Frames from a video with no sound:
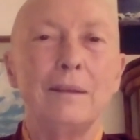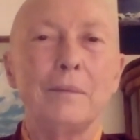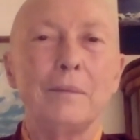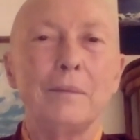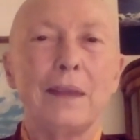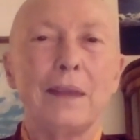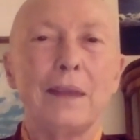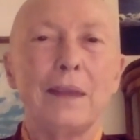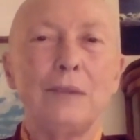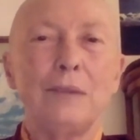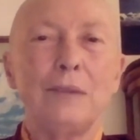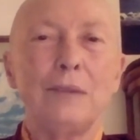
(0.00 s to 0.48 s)

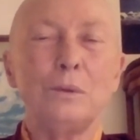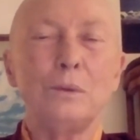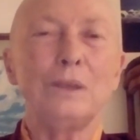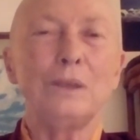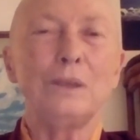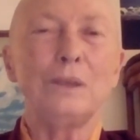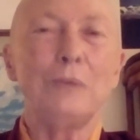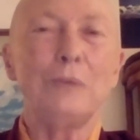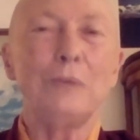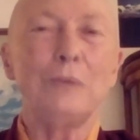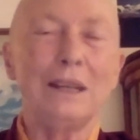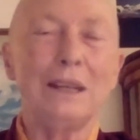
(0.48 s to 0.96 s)
And
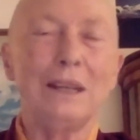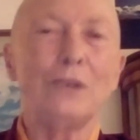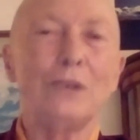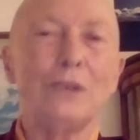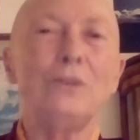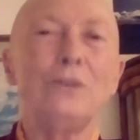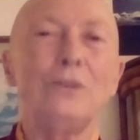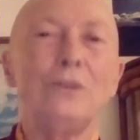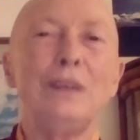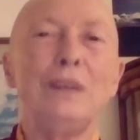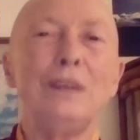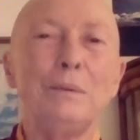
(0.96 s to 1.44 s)
we can
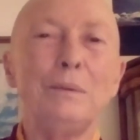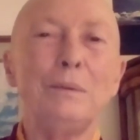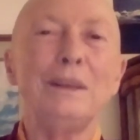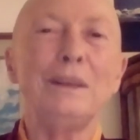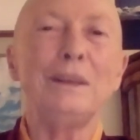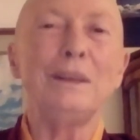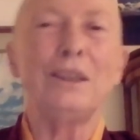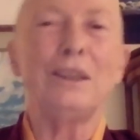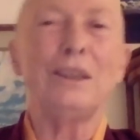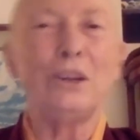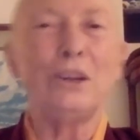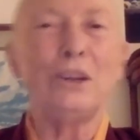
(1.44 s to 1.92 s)
go deeply.
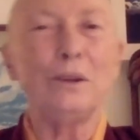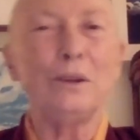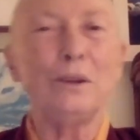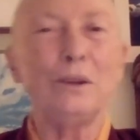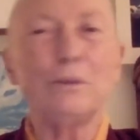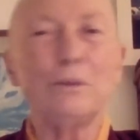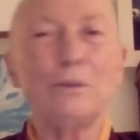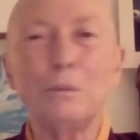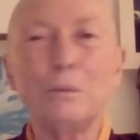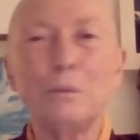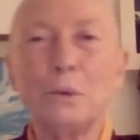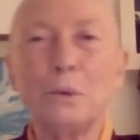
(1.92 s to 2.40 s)
They're hearing
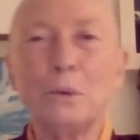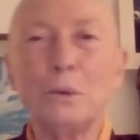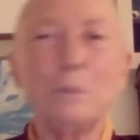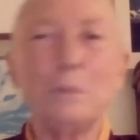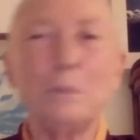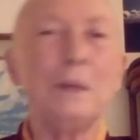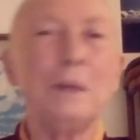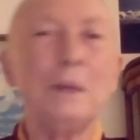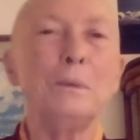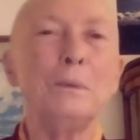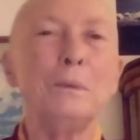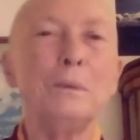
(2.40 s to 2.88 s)
from more
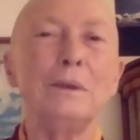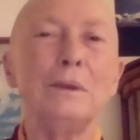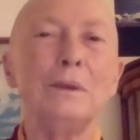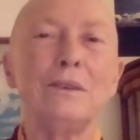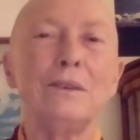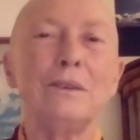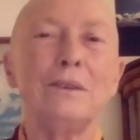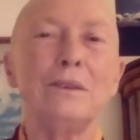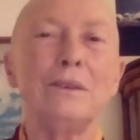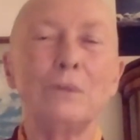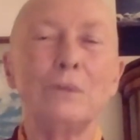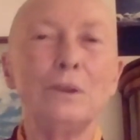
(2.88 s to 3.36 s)
people.
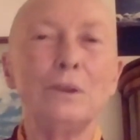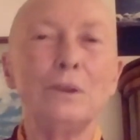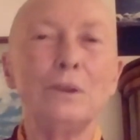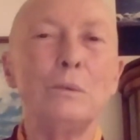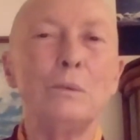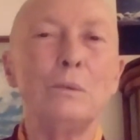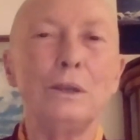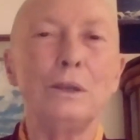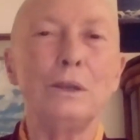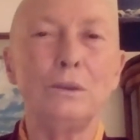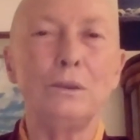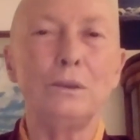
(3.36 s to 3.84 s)
It's really
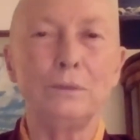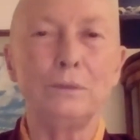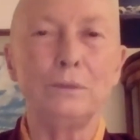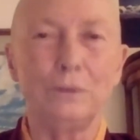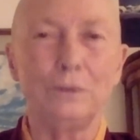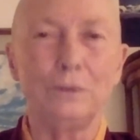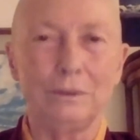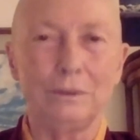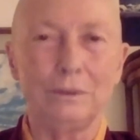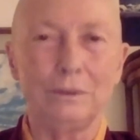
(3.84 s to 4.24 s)
wonderful.